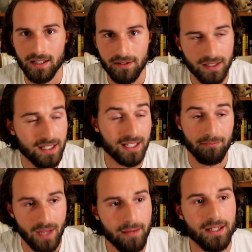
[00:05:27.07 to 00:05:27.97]
if
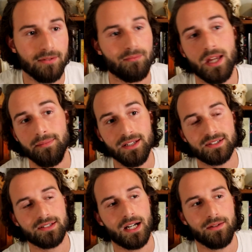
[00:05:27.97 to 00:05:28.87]
anything, maybe, maybe
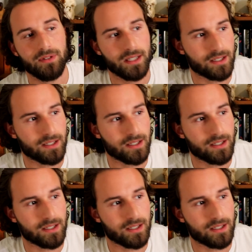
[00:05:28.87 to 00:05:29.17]
it's not even